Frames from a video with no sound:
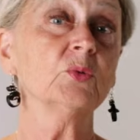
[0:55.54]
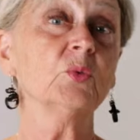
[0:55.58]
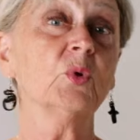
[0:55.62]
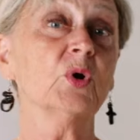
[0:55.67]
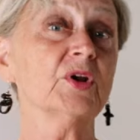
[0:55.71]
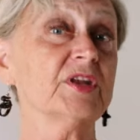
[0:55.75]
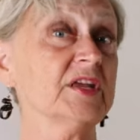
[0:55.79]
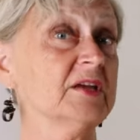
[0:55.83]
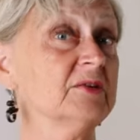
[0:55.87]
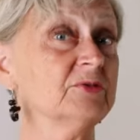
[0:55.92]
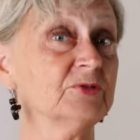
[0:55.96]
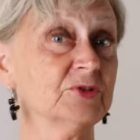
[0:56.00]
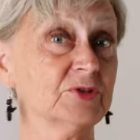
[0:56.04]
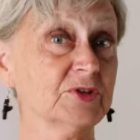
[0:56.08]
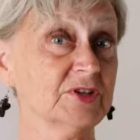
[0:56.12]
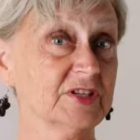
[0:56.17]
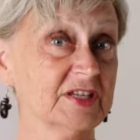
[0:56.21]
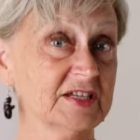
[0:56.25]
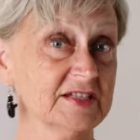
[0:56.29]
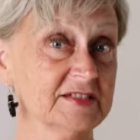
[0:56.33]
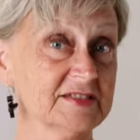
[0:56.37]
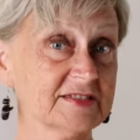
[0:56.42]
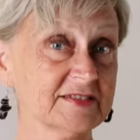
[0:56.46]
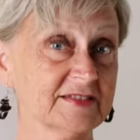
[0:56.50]
Whatever it
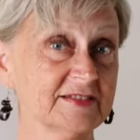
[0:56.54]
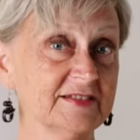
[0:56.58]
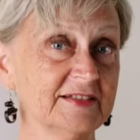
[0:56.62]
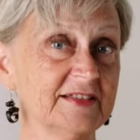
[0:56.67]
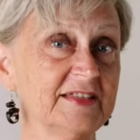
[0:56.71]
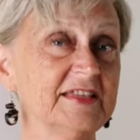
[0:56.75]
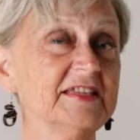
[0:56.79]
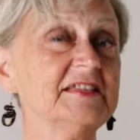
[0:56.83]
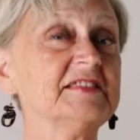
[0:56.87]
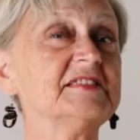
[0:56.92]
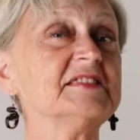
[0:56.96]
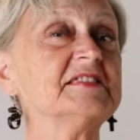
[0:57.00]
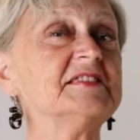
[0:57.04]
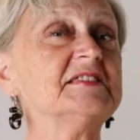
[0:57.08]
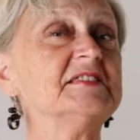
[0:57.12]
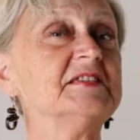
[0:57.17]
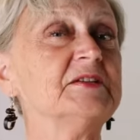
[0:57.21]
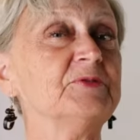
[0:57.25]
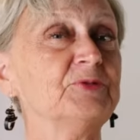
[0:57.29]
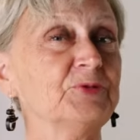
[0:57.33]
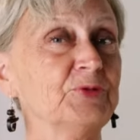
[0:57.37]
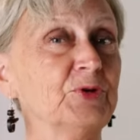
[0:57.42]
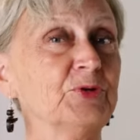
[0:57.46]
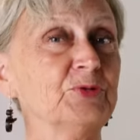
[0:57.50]
is, it's
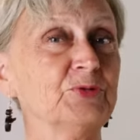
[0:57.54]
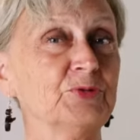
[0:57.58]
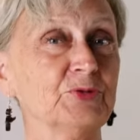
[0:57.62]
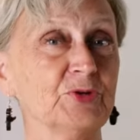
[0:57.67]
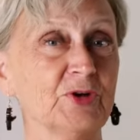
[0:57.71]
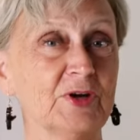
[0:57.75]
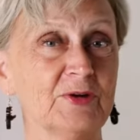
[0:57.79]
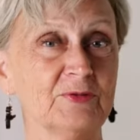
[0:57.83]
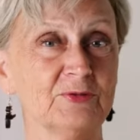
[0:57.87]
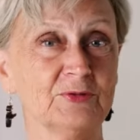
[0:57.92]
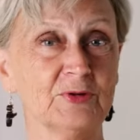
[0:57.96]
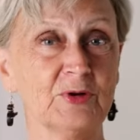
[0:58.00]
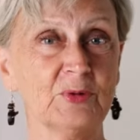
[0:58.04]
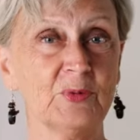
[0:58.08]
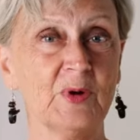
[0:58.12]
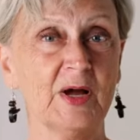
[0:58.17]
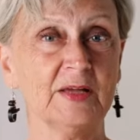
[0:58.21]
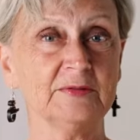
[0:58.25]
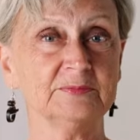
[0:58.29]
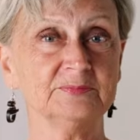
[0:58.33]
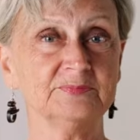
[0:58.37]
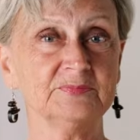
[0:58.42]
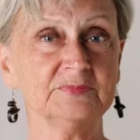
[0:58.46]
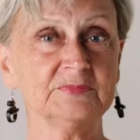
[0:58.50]
different for
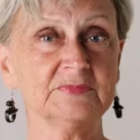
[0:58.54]
everyone.